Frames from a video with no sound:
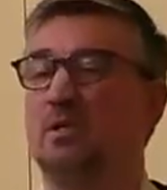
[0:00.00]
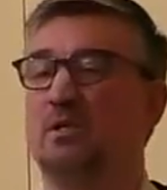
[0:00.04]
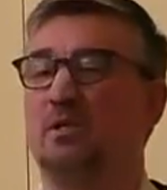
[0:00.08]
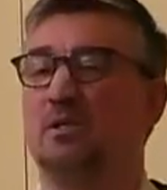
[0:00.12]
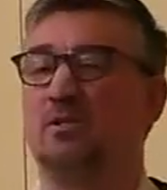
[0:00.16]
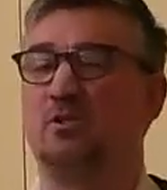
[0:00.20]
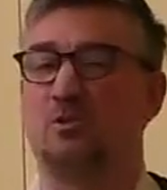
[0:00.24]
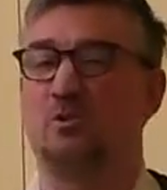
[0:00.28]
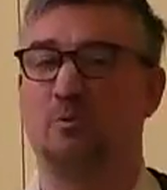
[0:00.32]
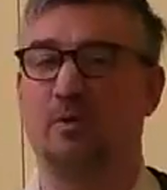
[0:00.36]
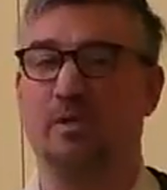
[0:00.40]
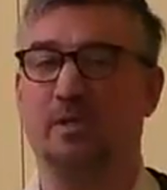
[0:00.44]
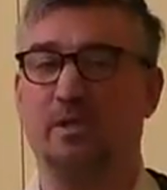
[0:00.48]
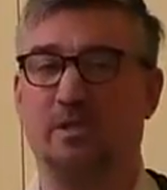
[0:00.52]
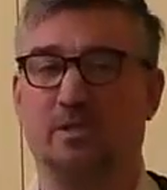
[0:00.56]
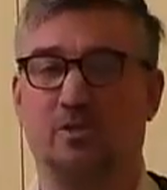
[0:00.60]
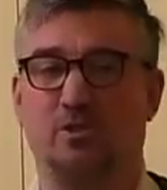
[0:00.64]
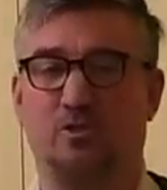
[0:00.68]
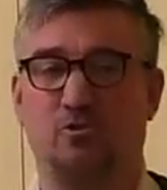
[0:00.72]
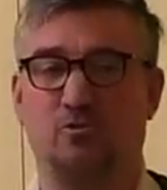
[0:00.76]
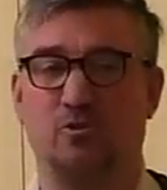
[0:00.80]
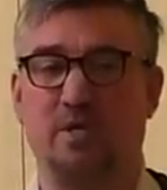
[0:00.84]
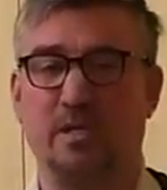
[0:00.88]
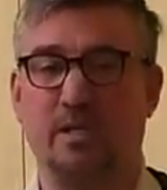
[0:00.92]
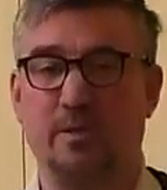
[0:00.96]
So in the
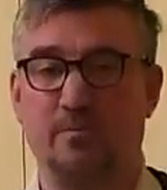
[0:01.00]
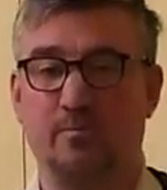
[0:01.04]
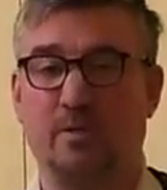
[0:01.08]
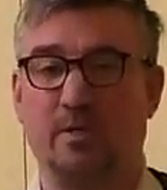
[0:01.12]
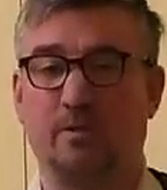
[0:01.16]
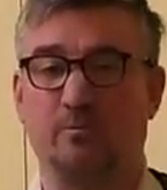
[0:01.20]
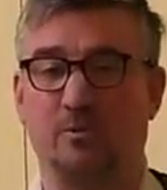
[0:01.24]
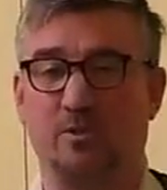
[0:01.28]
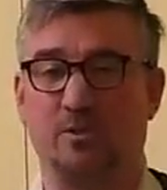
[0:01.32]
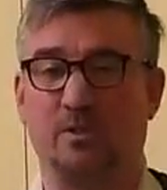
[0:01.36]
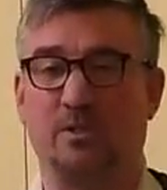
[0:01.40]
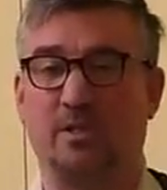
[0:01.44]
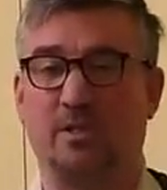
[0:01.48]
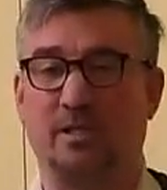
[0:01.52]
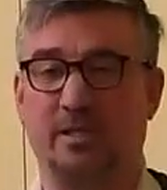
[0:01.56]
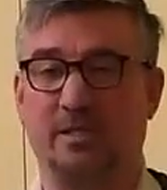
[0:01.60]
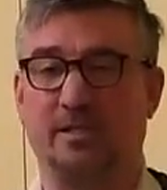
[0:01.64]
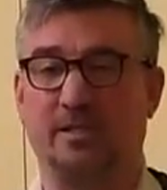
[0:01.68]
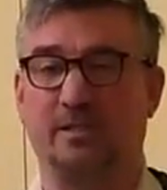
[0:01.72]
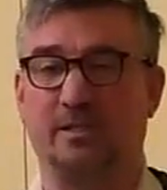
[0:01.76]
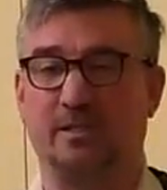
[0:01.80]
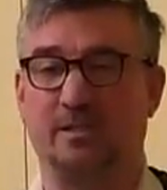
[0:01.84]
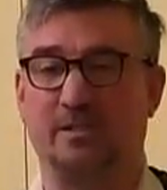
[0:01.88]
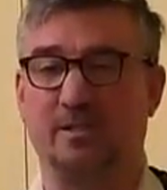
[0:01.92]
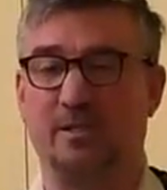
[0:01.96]
stream, I was like,
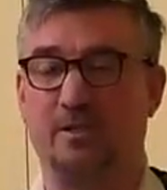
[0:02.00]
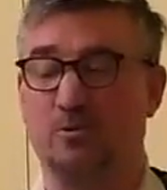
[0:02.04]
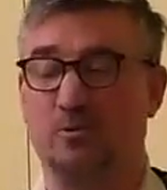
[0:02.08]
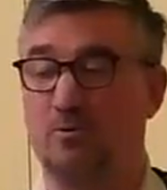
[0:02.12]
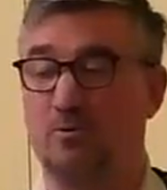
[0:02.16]
you know,